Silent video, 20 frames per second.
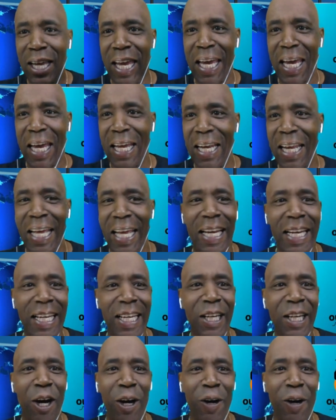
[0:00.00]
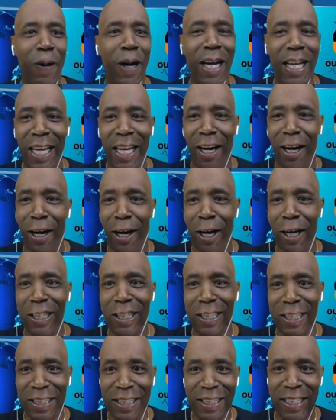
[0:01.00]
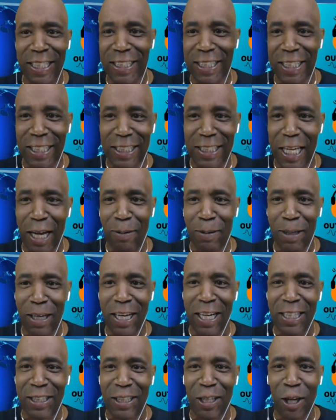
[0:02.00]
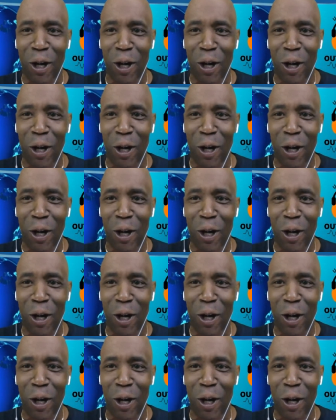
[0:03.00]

And you know what, y'all? This is something that's